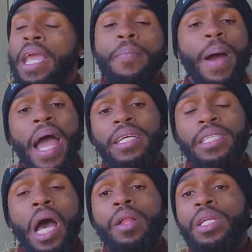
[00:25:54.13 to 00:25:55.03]
empires,
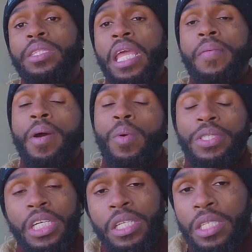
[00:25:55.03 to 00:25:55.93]
and all these things. But
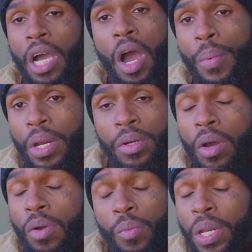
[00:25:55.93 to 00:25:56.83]
when Jesus comes, we don't
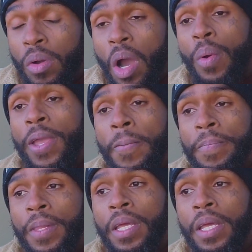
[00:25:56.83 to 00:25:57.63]
know, we don't go with him.